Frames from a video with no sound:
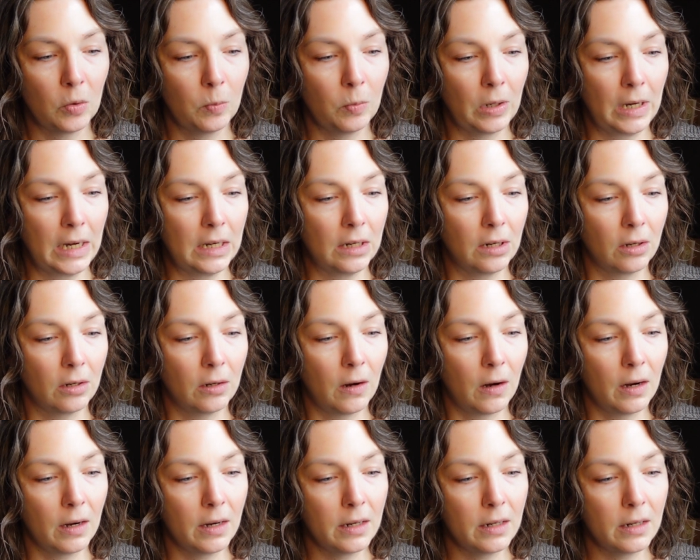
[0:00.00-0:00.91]
Brain on
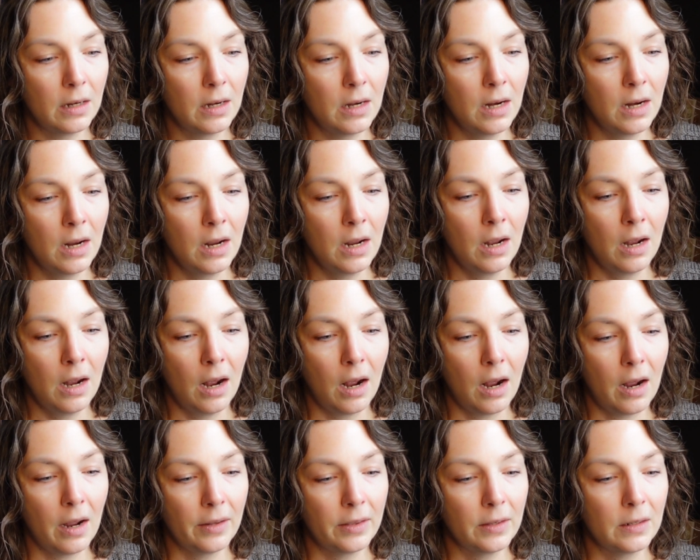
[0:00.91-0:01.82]
Art,
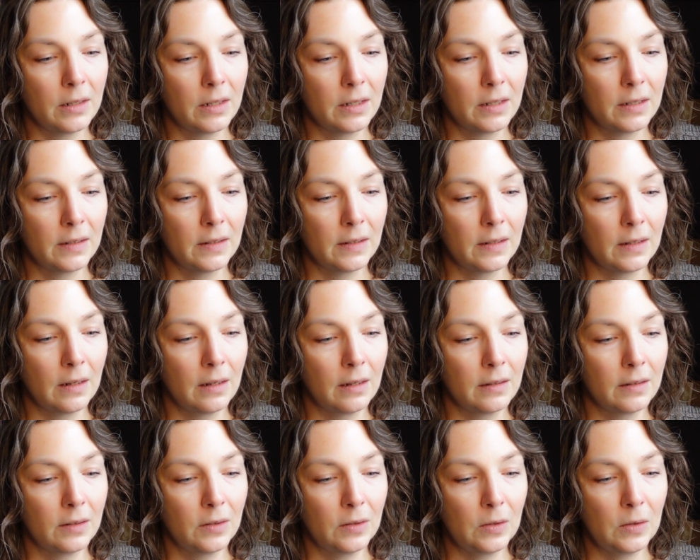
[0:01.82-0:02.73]
authors
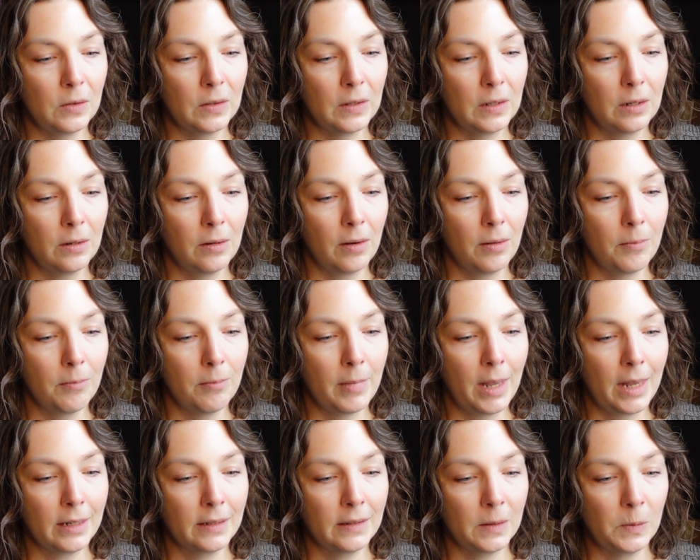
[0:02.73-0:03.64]
Susan
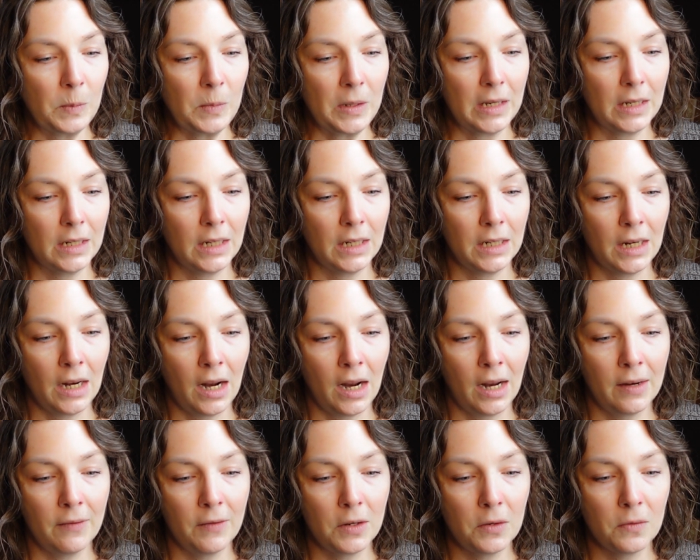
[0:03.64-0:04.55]
Magsamen and
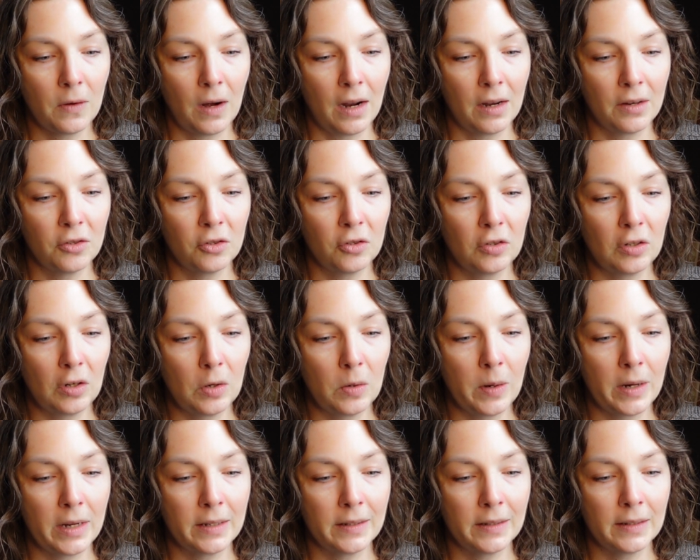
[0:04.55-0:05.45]
Ivy Ross show
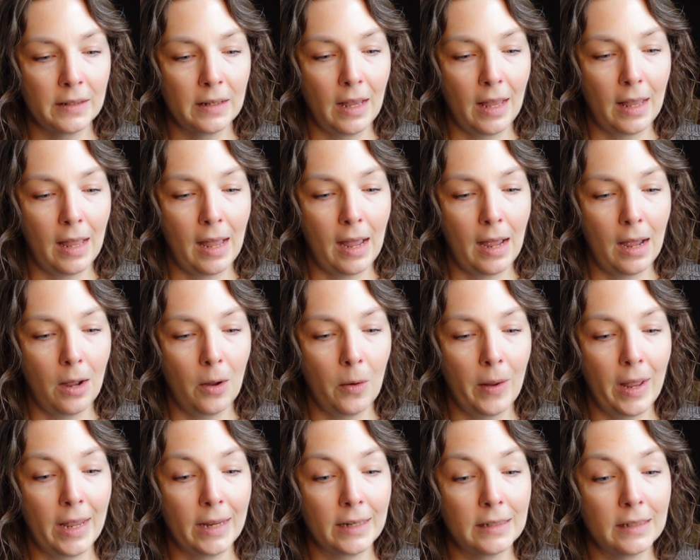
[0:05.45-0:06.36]
us how
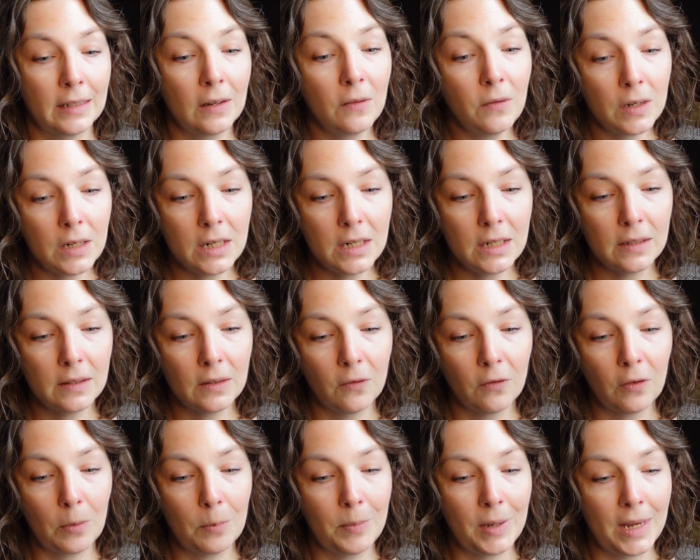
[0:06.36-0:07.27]
activities
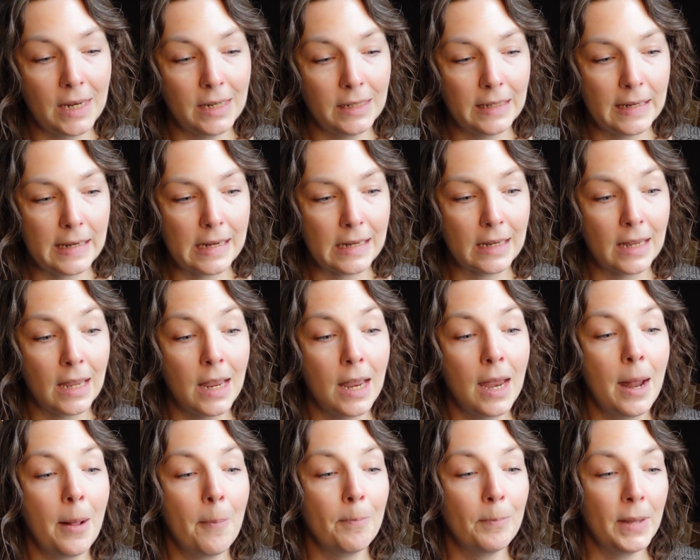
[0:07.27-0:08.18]
from painting,
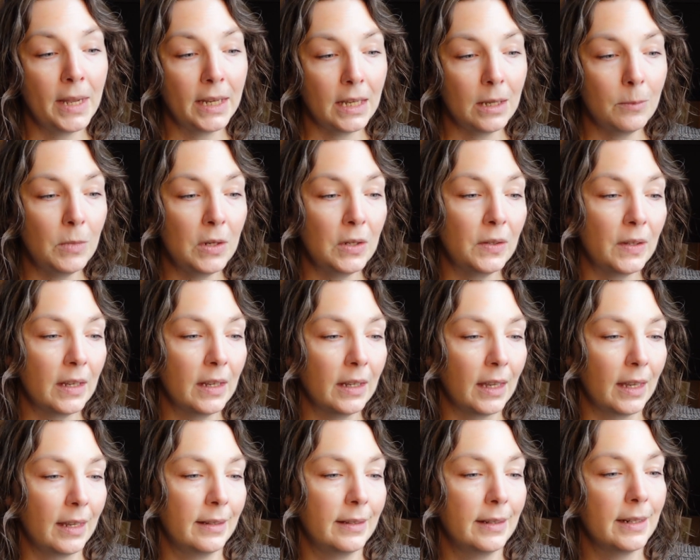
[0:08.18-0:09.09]
making music,
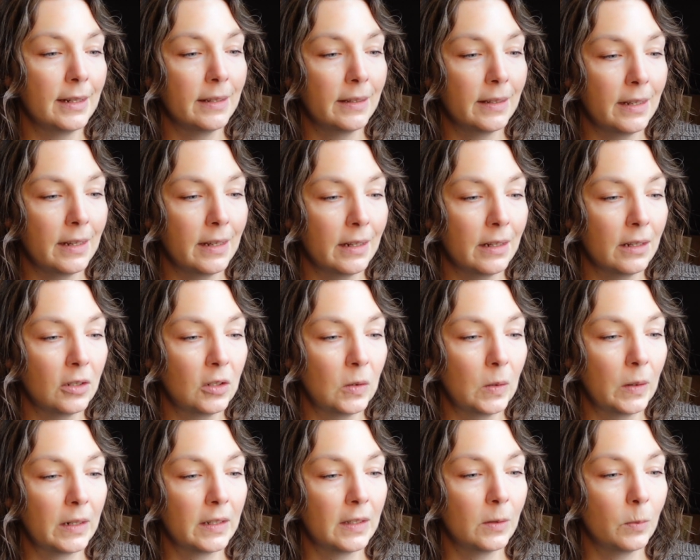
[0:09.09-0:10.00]
and dancing
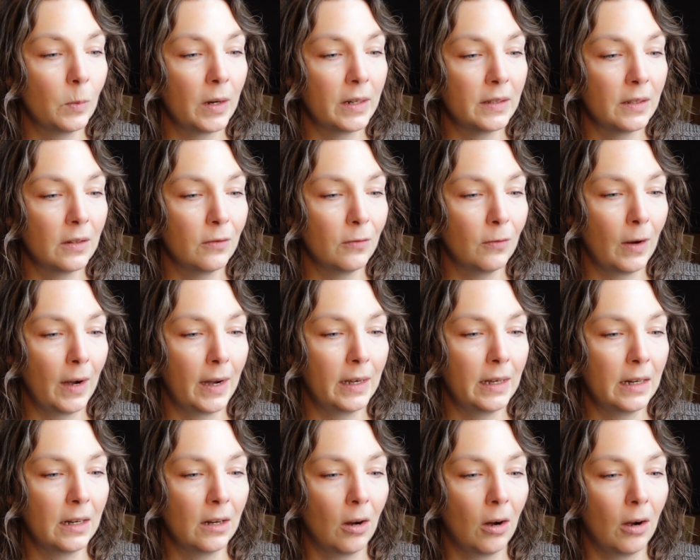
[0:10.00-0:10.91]
to expressive
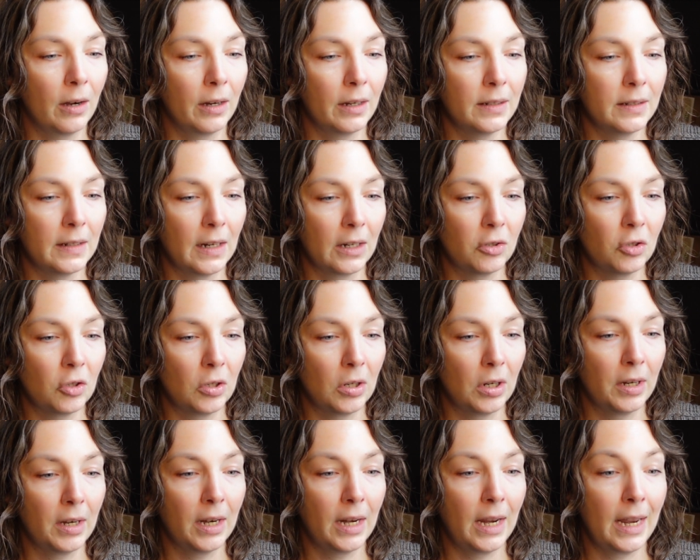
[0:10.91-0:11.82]
writing,
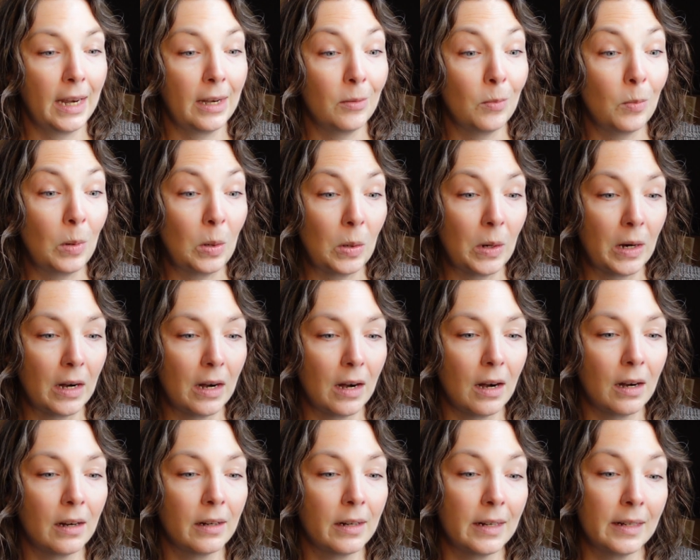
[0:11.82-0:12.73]
architecture, and more
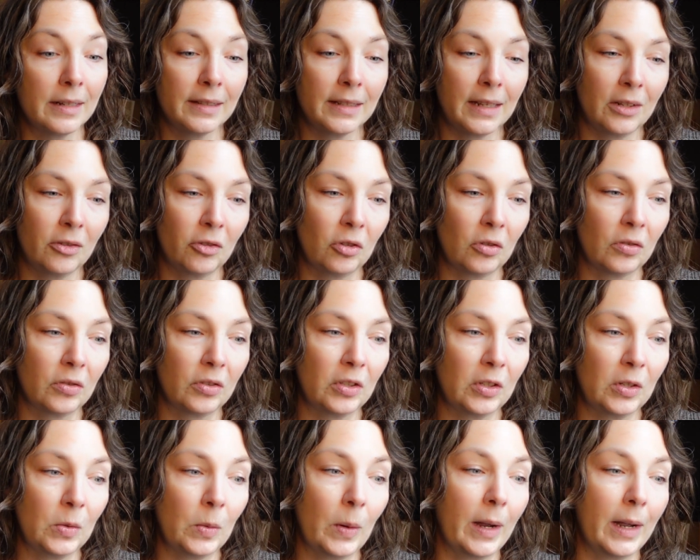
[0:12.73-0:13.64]
are essential
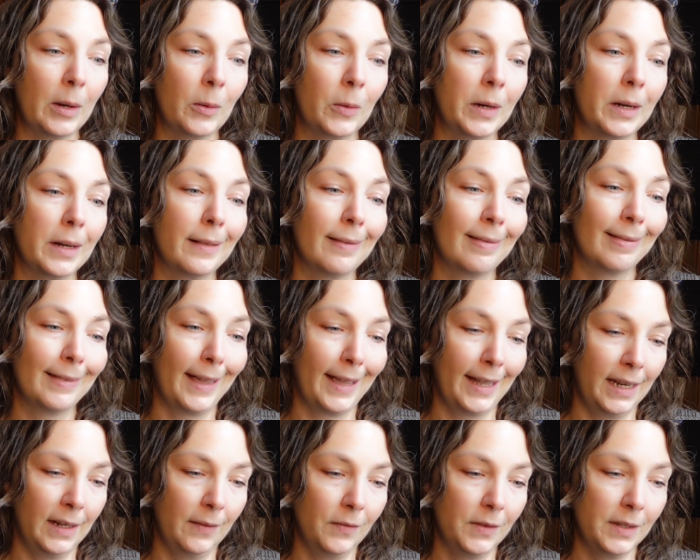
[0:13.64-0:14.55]
to our
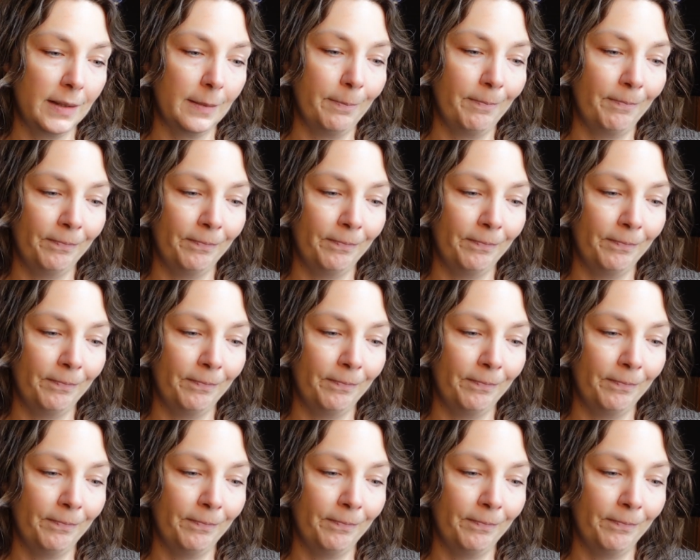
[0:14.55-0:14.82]
lives.